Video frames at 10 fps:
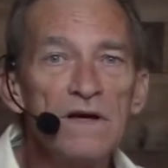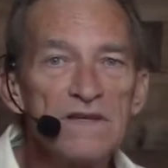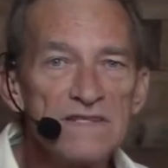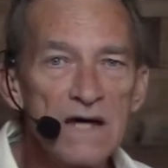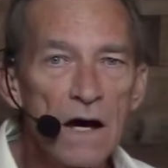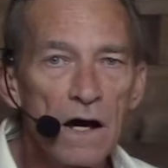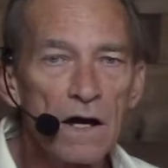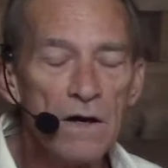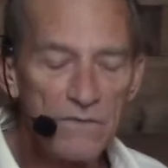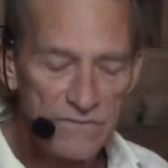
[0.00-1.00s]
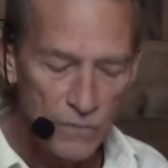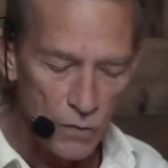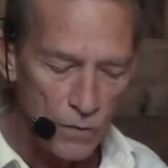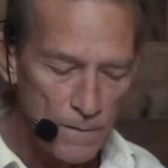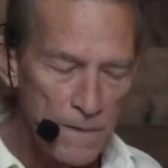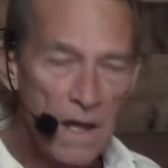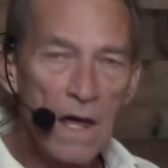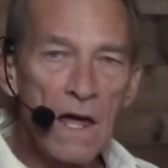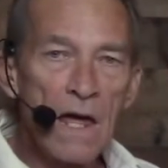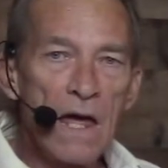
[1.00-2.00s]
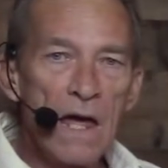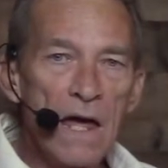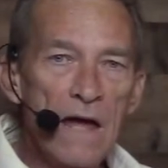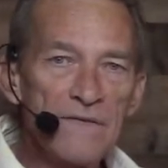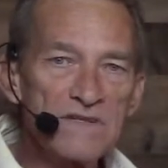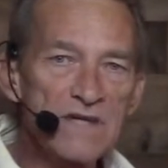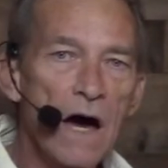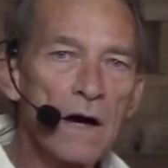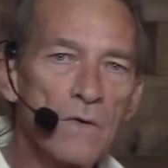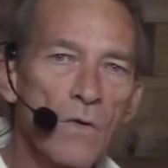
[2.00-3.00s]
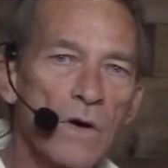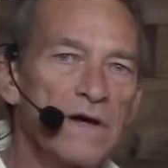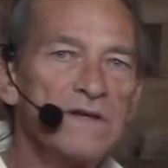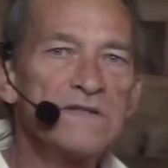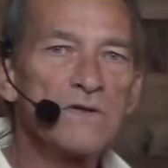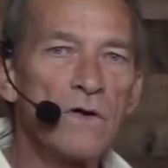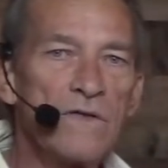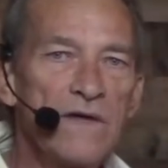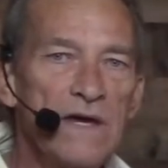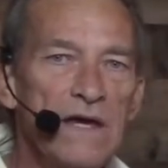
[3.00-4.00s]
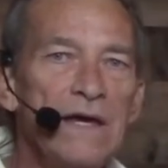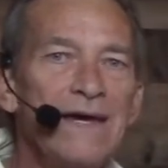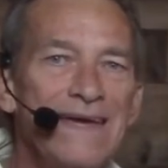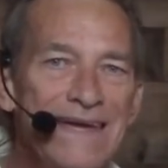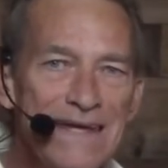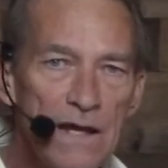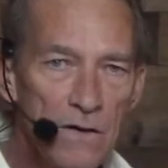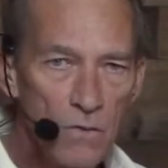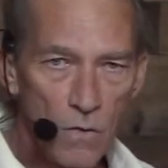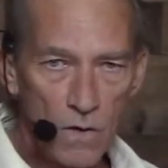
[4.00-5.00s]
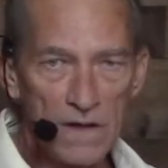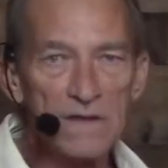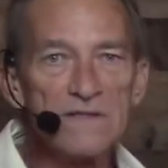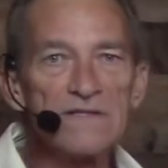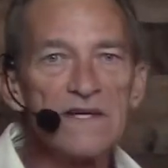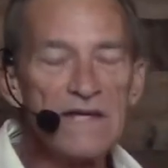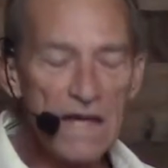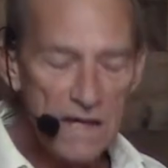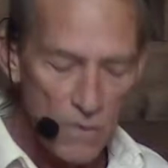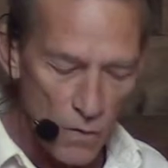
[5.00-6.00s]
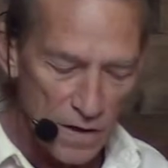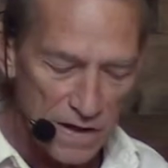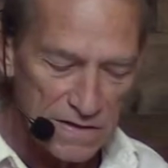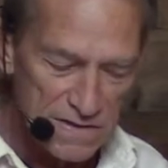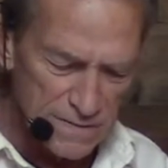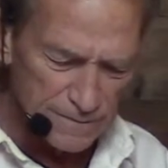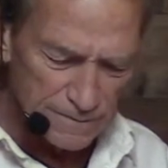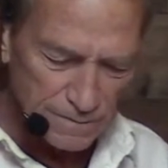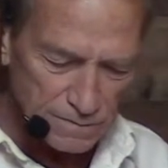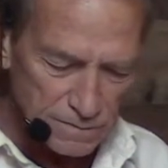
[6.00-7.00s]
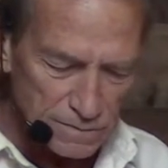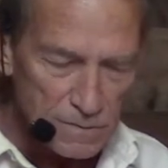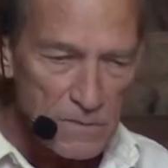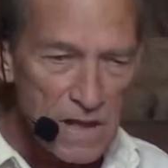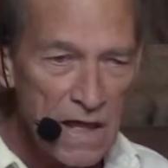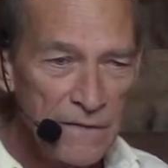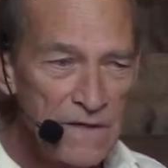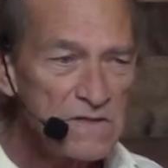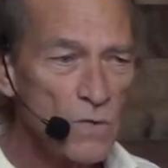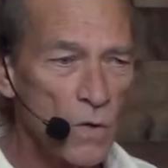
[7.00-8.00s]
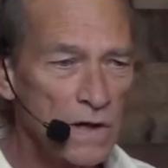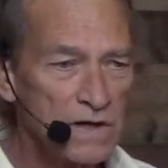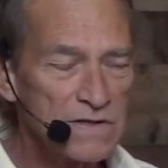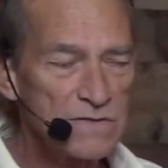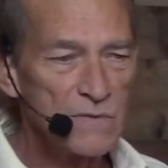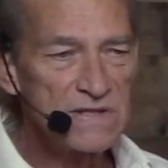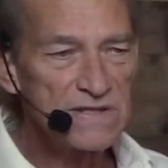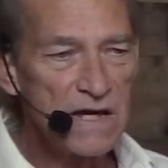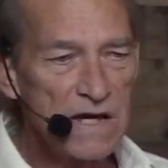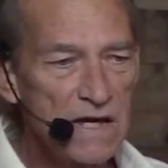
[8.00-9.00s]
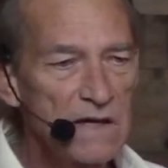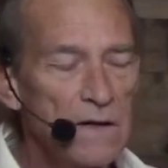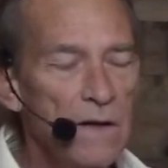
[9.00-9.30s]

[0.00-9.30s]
Zangfu. And the Zang organs are the Yin organs, the Yin organs. And these organs, we say,